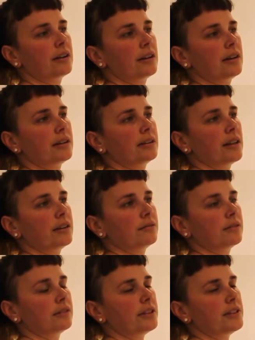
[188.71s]
and then
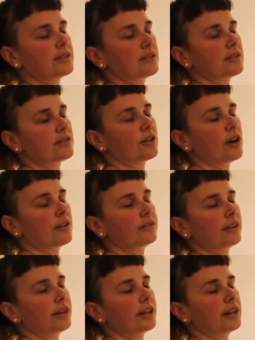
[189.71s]
release and
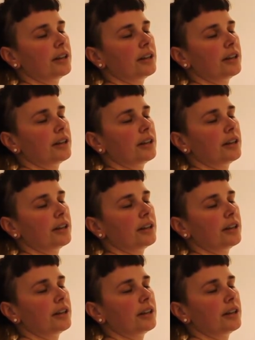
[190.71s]
soften.